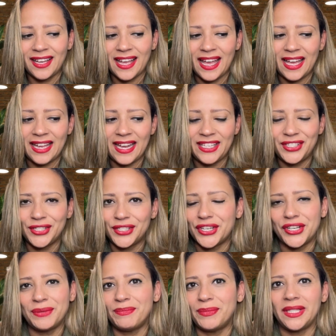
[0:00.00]
and I just
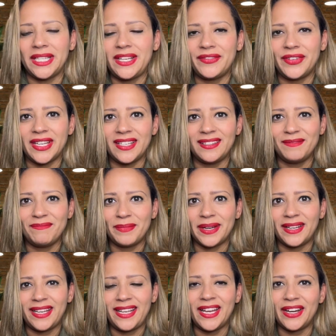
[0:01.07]
couldn't believe it.
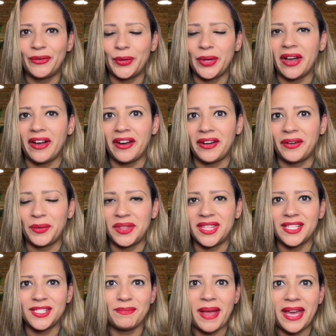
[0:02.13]
But here we are with
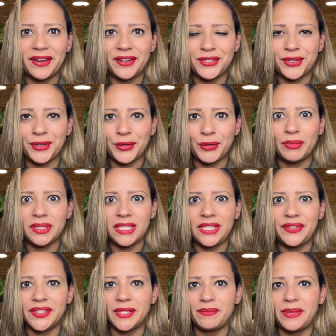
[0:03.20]
this manager who
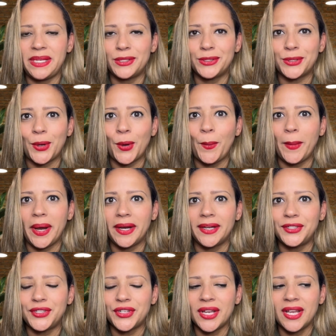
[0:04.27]
believes in me so
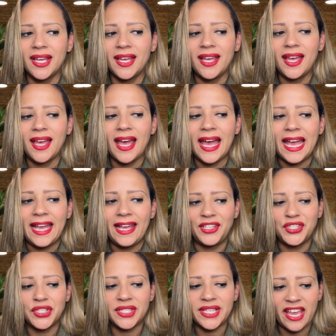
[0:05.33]
much. It
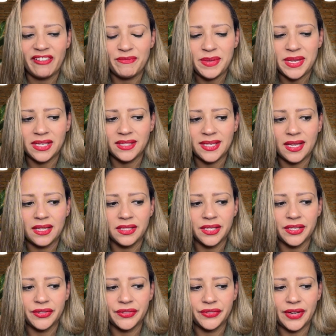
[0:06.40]
just gave me a sense
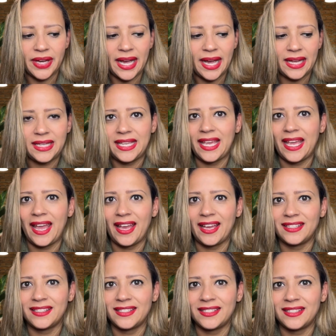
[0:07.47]
of I
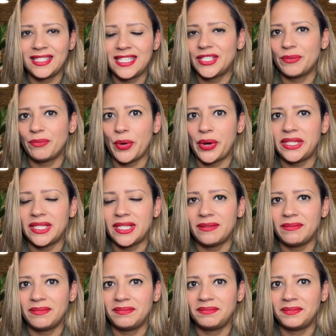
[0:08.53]
can't disappoint
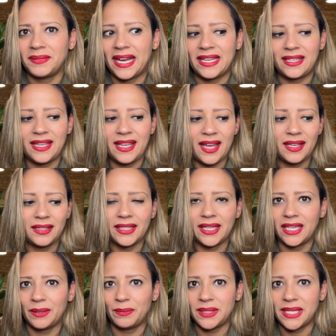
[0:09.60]
him. I can't let
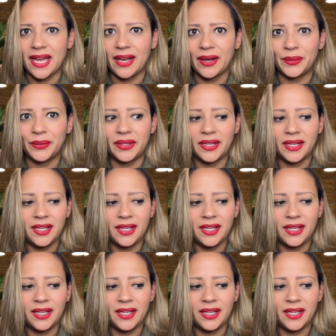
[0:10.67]
him down.